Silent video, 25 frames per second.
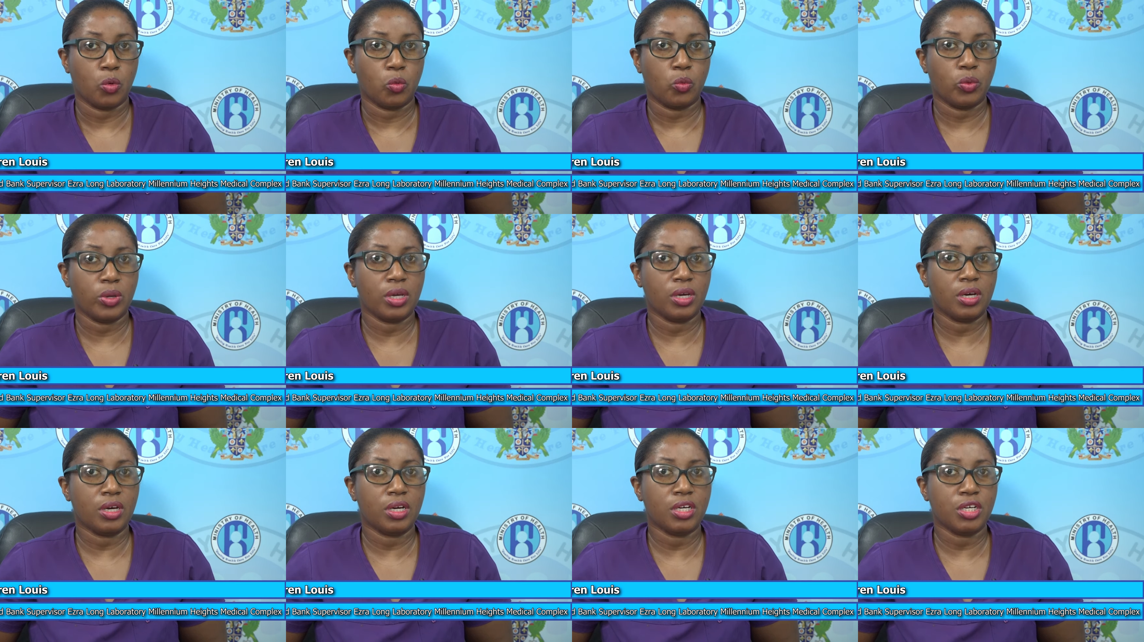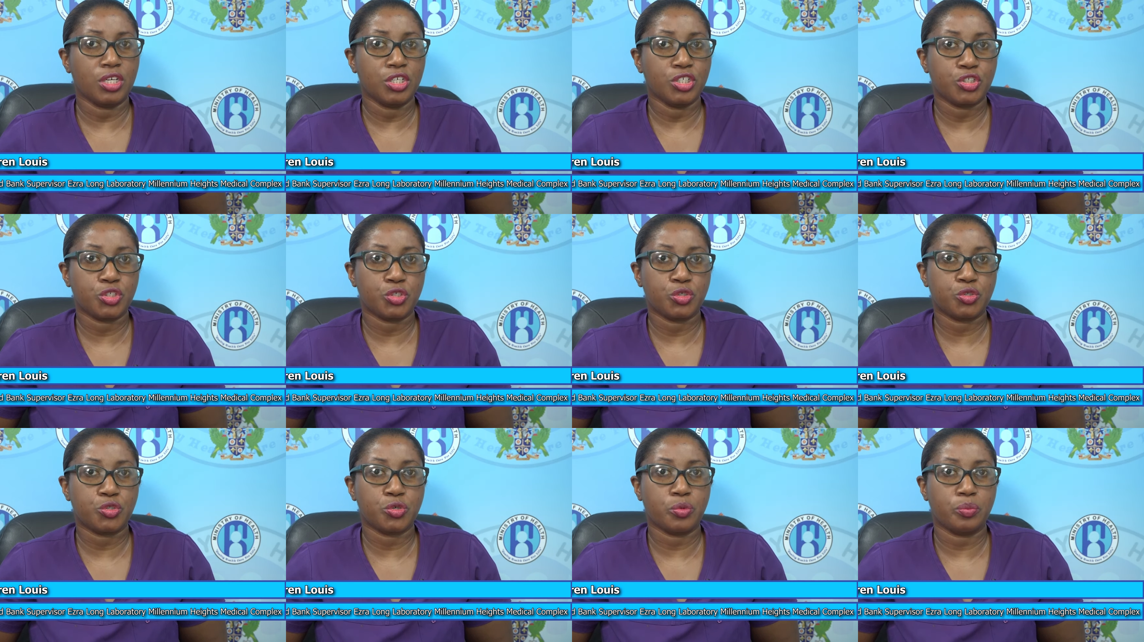We
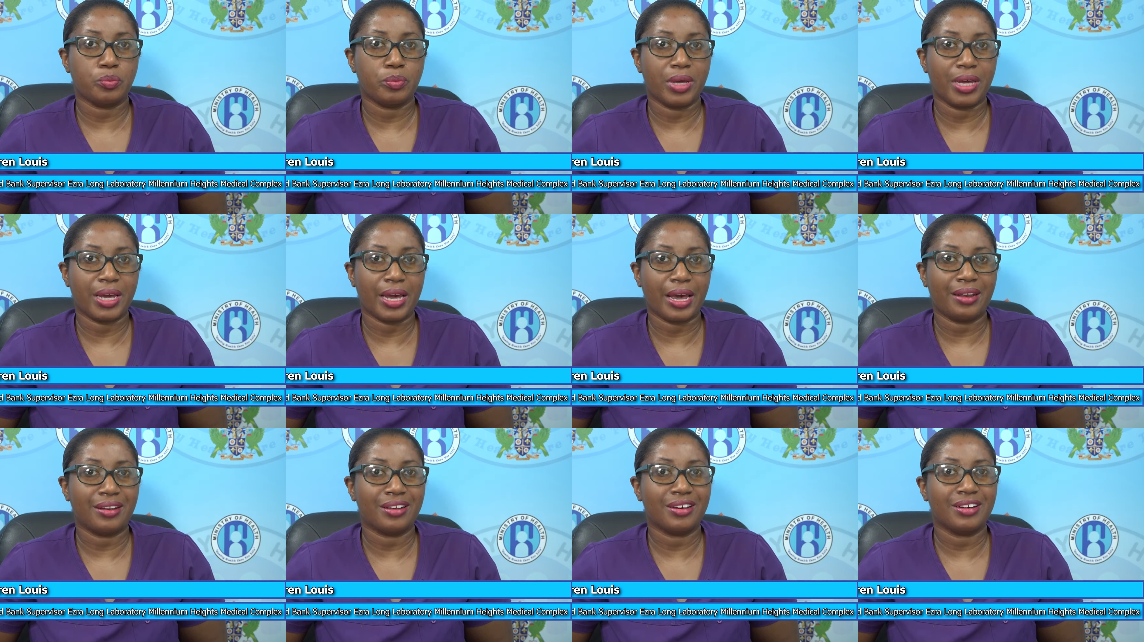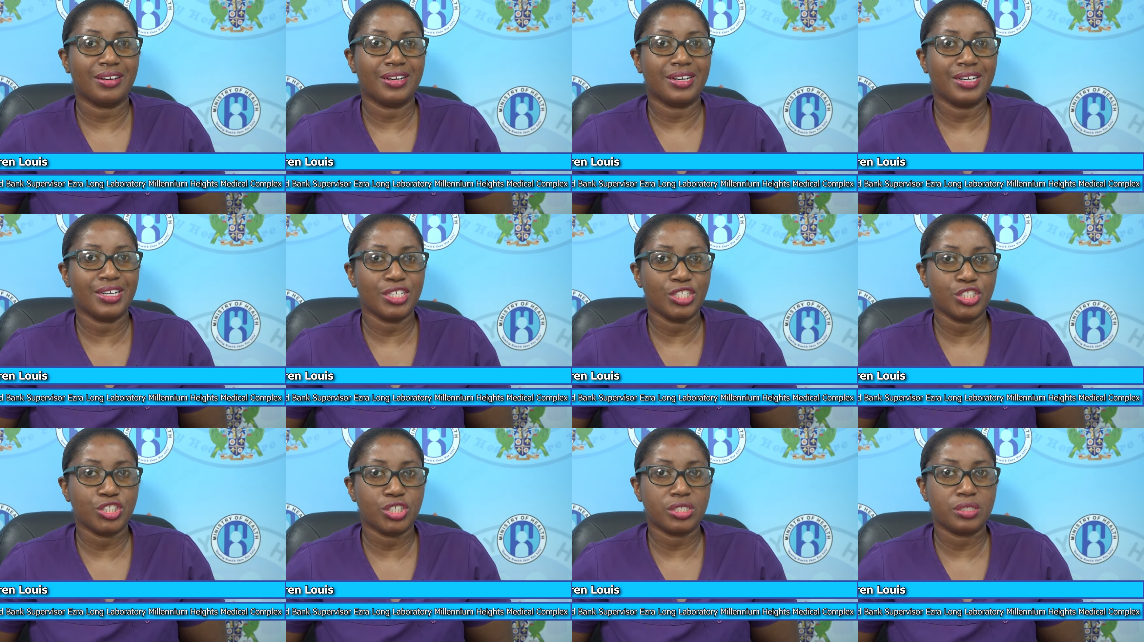urge you to make an
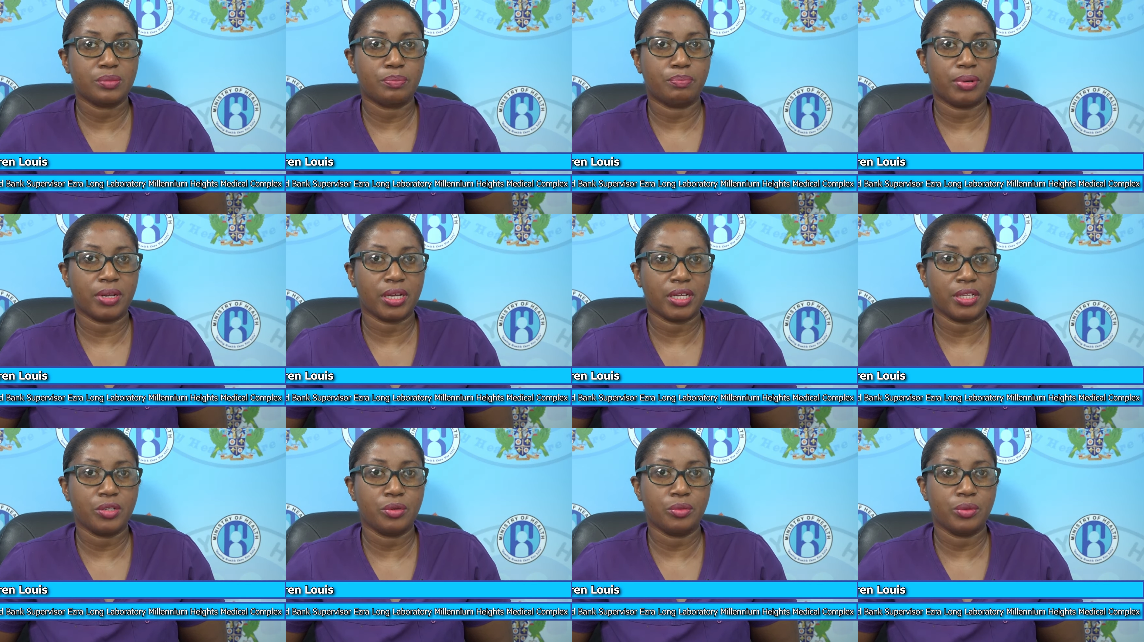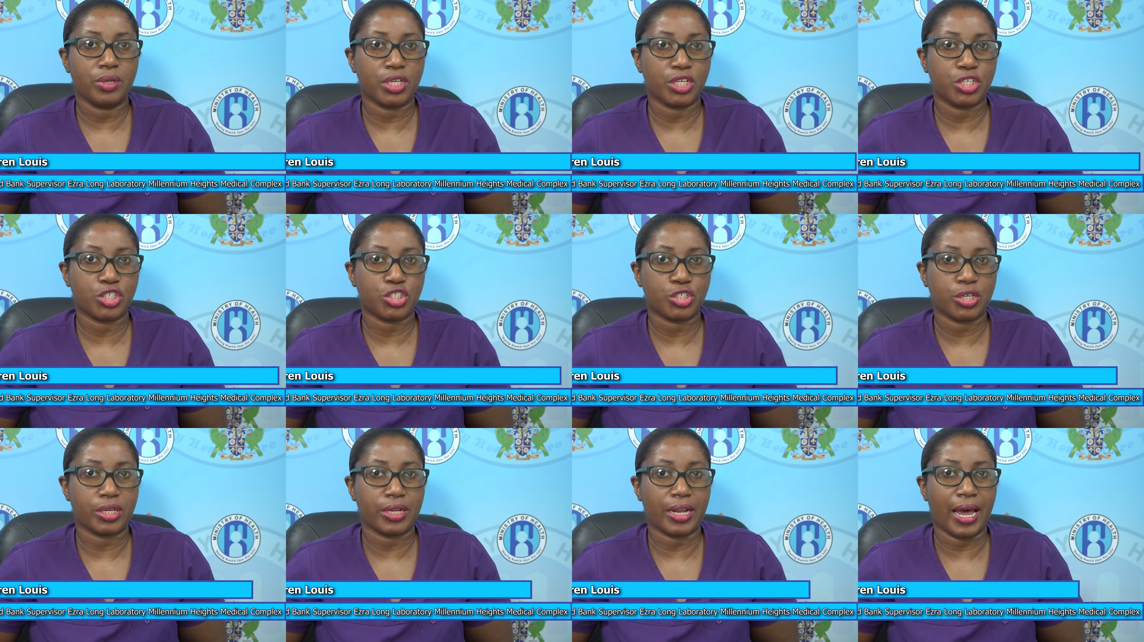urgent blood
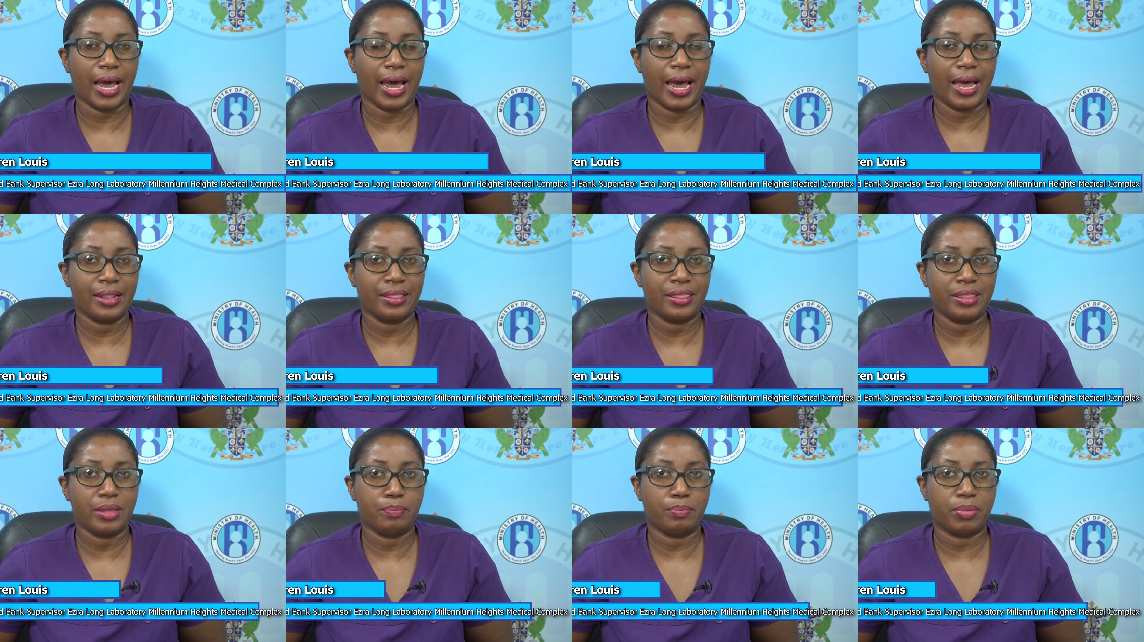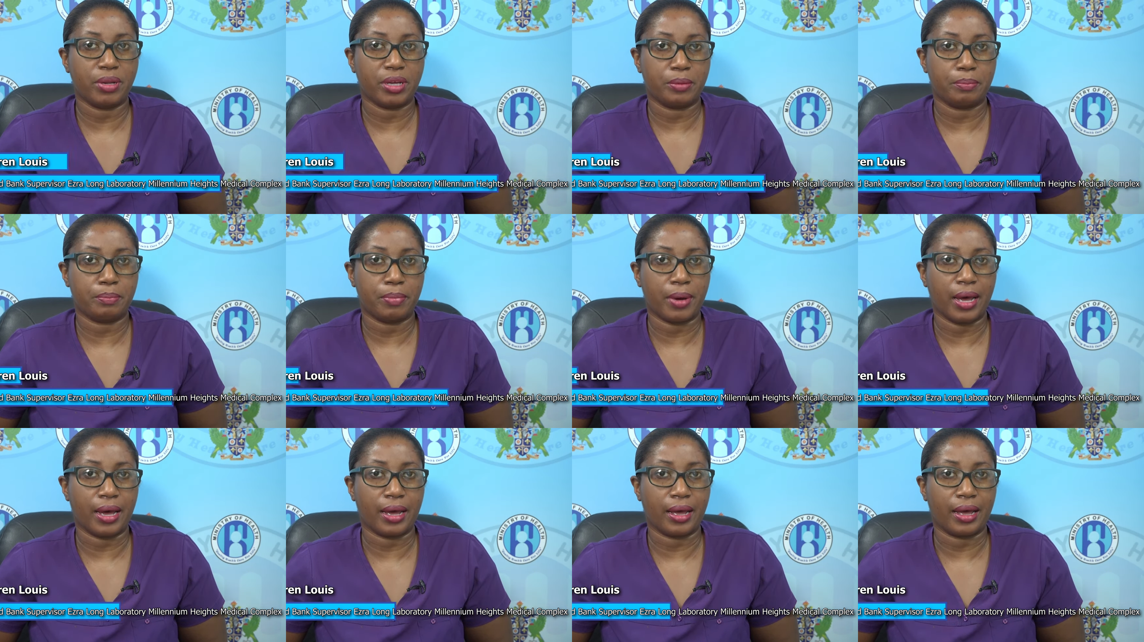donation at the
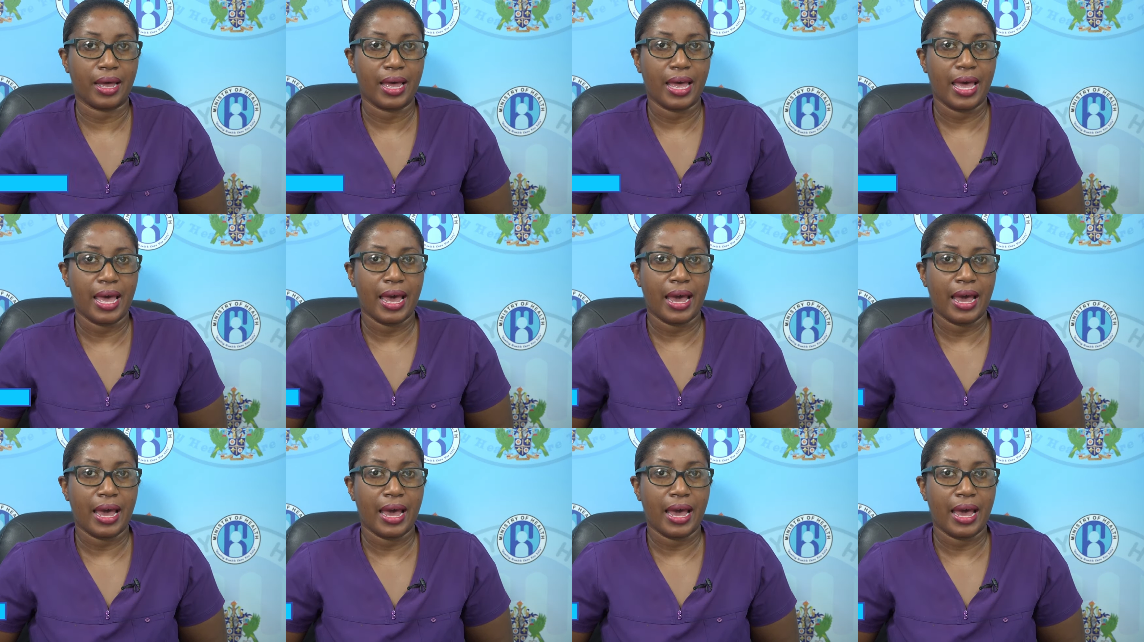blood bank